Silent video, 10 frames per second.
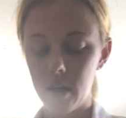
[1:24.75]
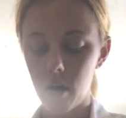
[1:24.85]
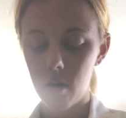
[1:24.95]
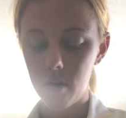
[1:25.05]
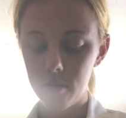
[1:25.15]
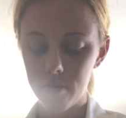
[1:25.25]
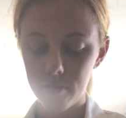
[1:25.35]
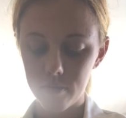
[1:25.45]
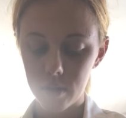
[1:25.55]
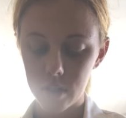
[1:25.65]
off
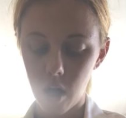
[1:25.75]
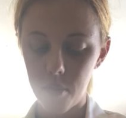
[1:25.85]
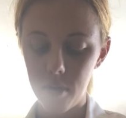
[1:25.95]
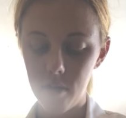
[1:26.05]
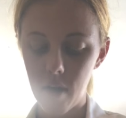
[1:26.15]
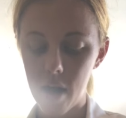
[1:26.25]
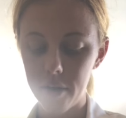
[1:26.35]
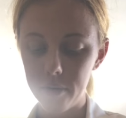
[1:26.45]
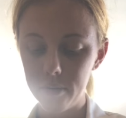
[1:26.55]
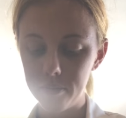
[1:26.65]
the top of the
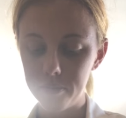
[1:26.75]
vial